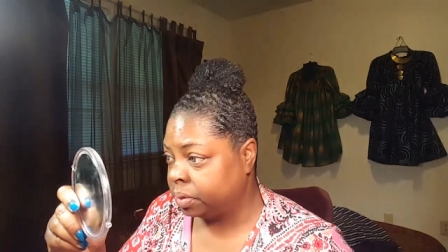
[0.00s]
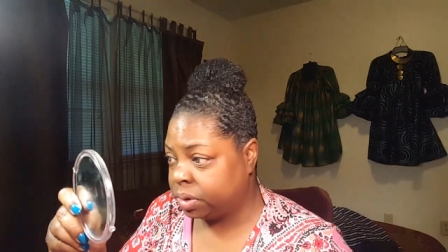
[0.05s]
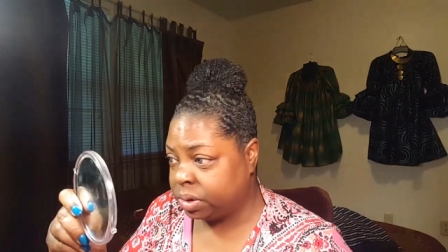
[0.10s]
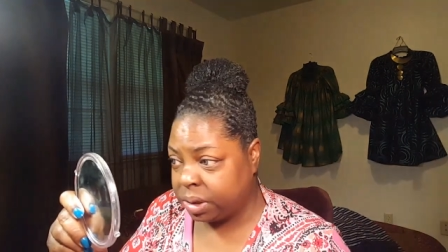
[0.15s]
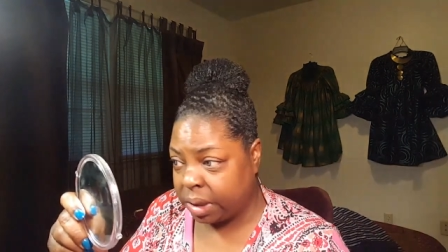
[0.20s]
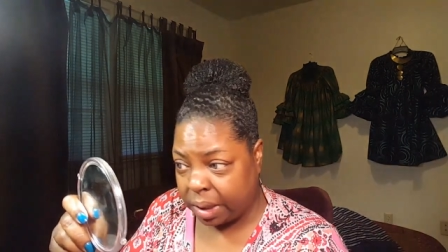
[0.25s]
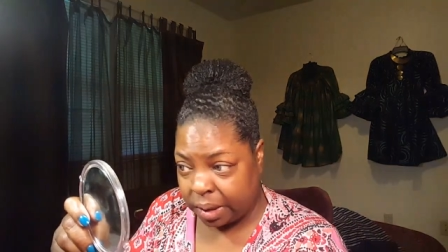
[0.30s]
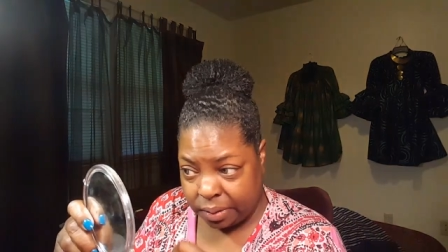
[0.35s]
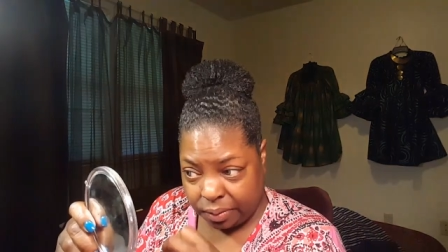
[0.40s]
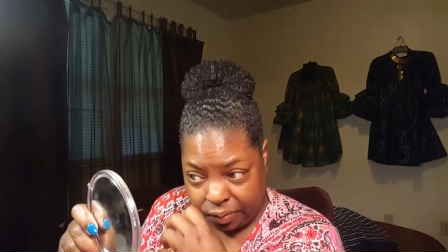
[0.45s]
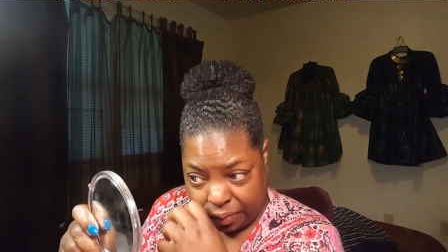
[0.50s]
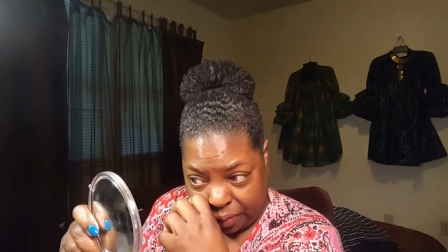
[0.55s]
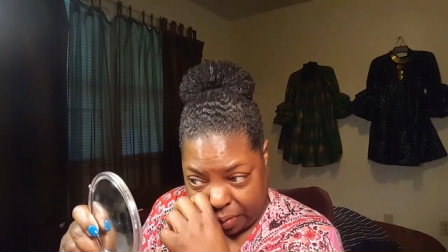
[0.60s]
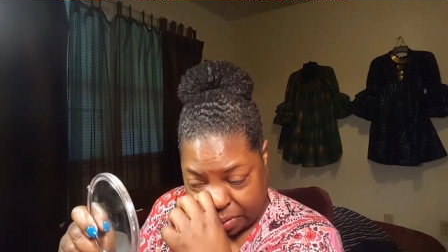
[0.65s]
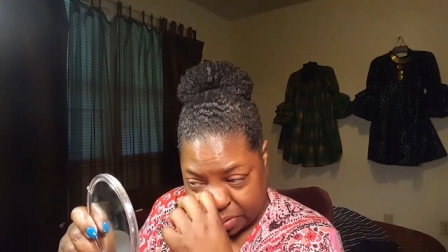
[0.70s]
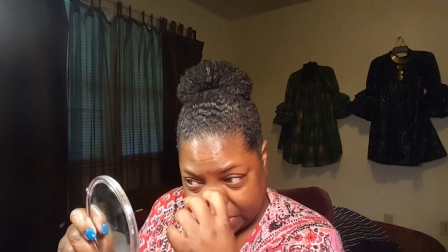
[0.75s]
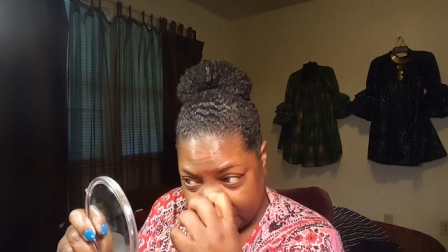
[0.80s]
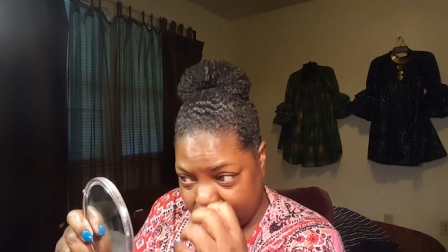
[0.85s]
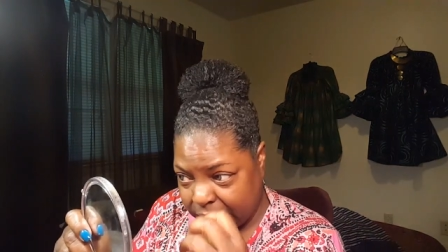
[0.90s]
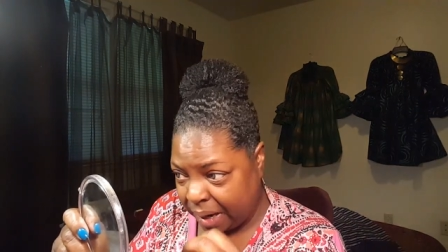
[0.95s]
checking
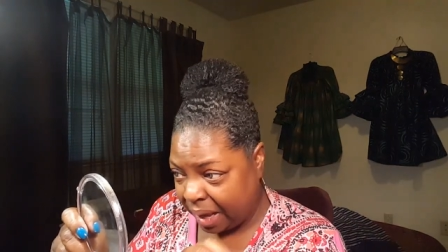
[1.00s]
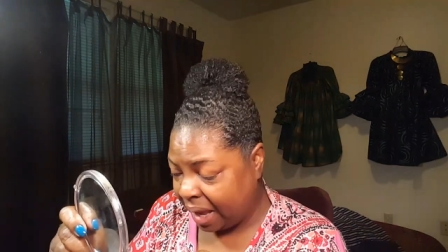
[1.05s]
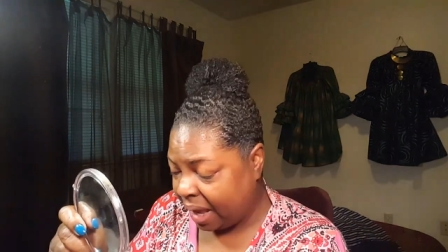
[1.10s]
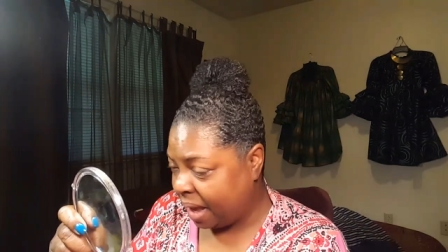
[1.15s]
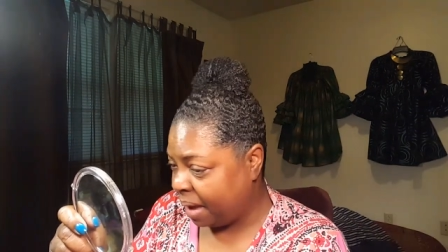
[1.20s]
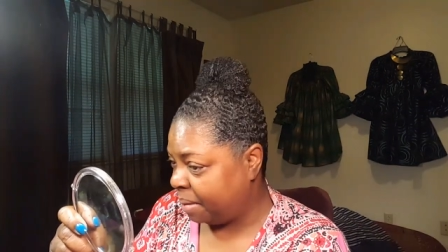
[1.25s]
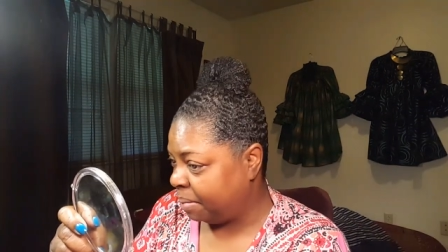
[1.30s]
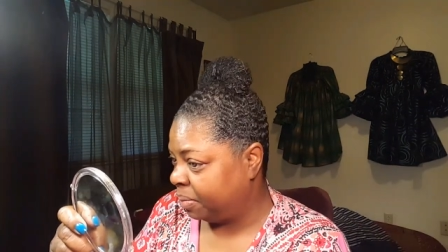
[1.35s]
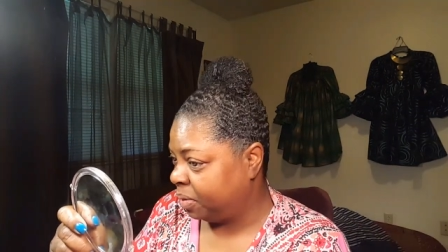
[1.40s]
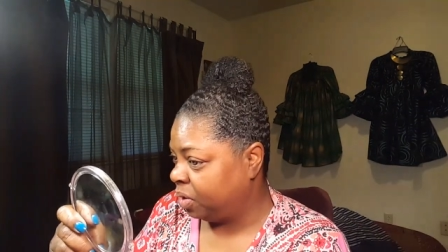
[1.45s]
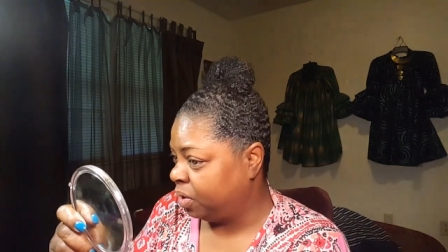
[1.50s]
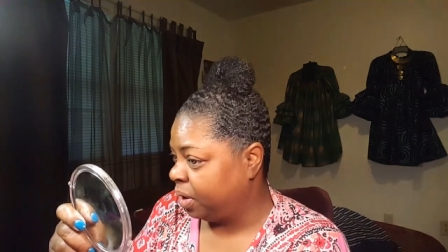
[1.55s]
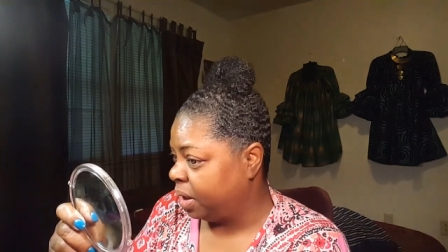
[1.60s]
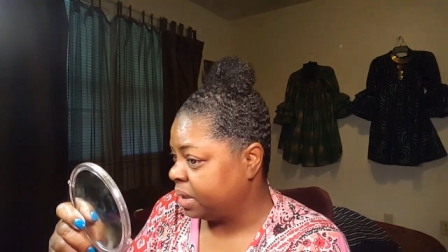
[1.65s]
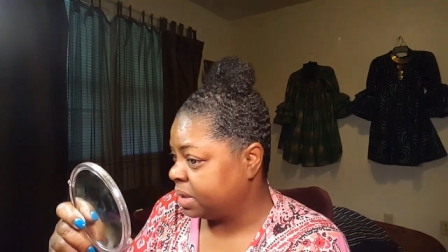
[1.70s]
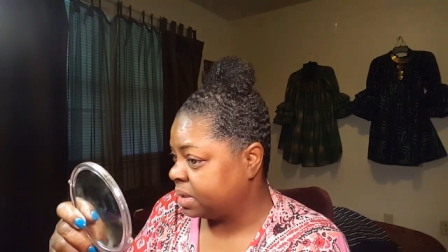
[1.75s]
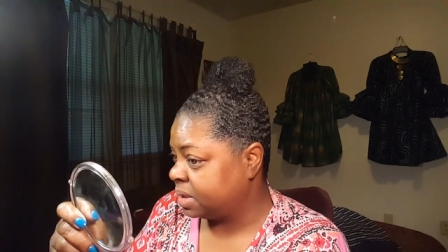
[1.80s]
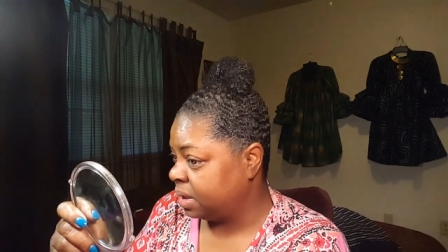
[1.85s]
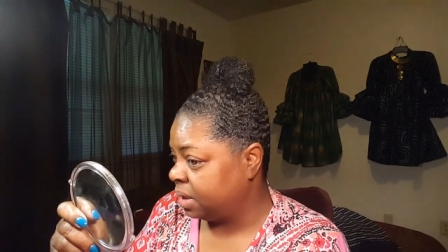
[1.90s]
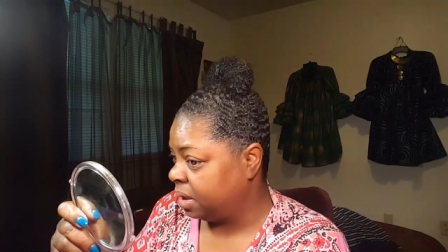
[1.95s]
folks on had, but you
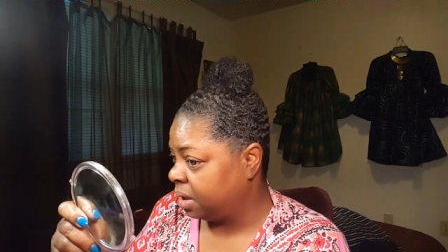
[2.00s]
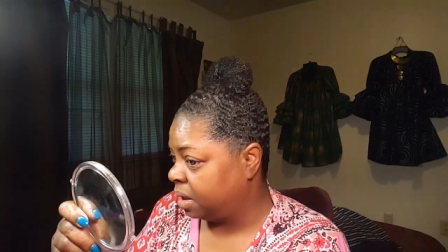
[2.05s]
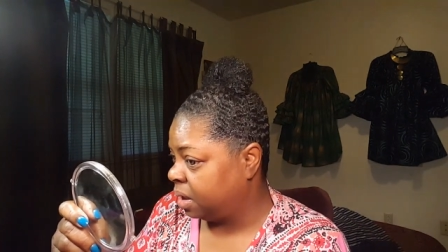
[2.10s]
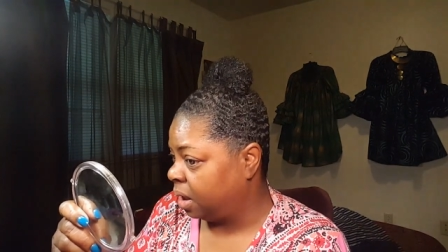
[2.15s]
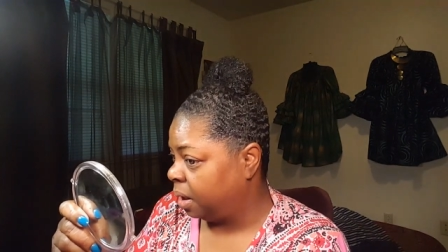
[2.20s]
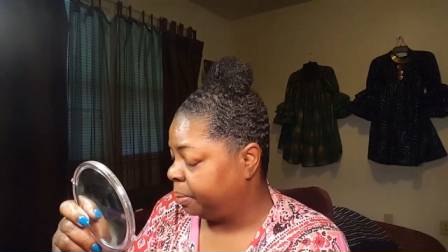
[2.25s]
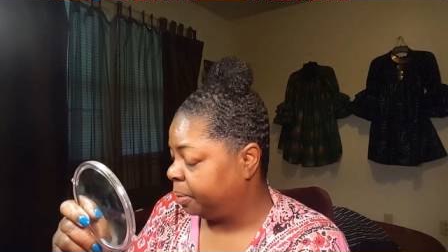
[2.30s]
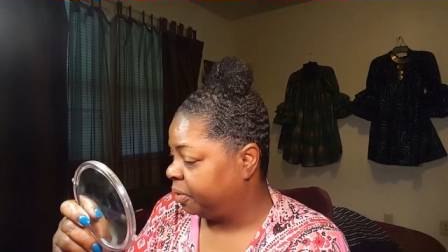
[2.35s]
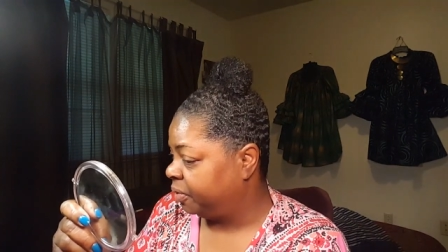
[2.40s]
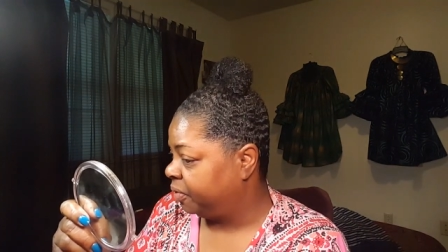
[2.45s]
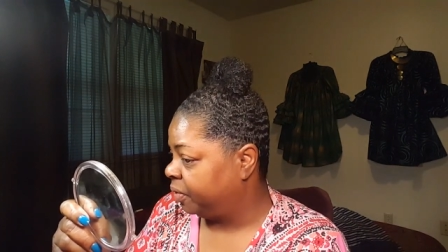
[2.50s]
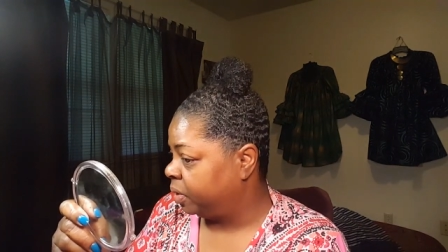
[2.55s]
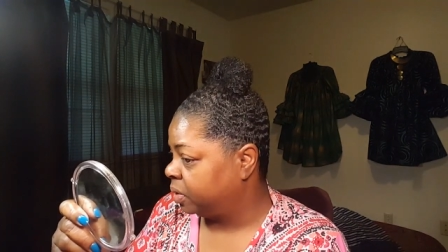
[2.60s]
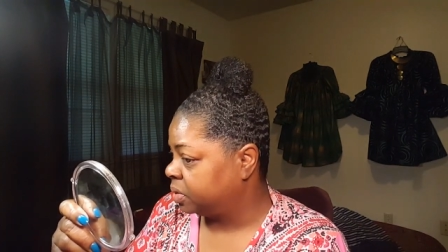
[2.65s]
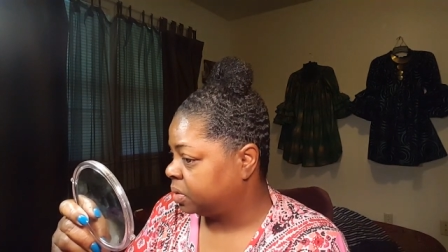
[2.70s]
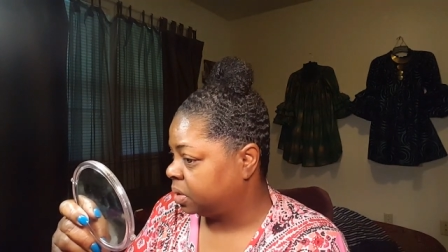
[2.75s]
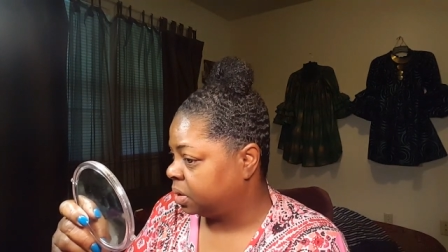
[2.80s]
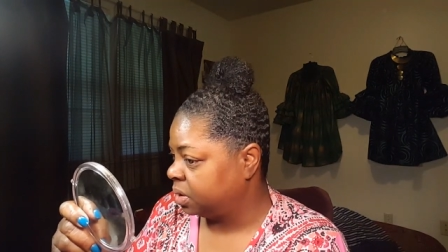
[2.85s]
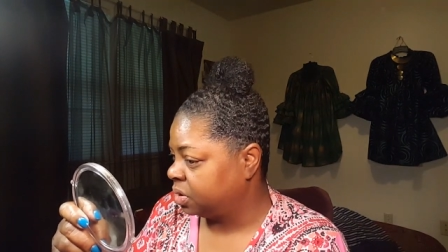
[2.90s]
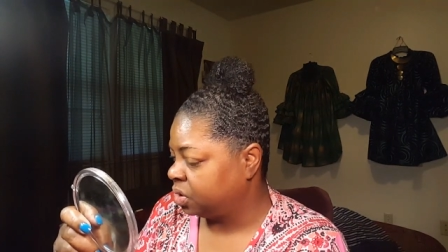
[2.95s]
ain't seen a couple of
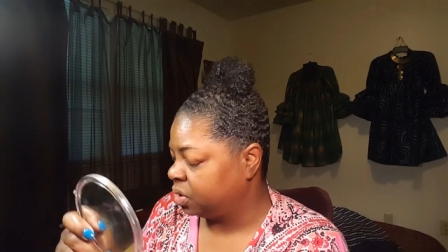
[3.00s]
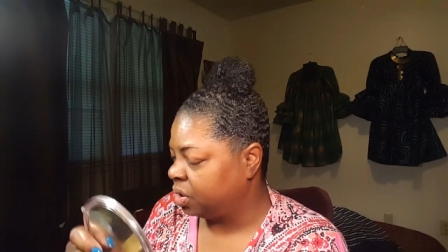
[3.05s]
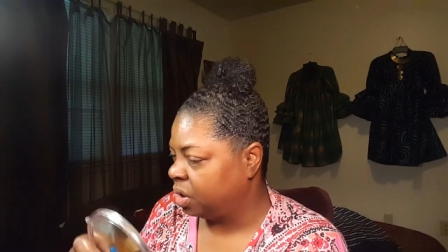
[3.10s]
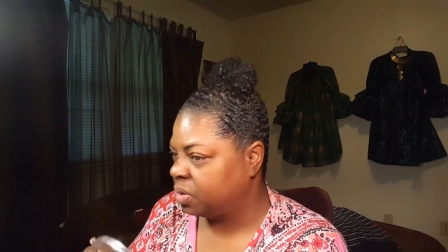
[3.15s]
folks because,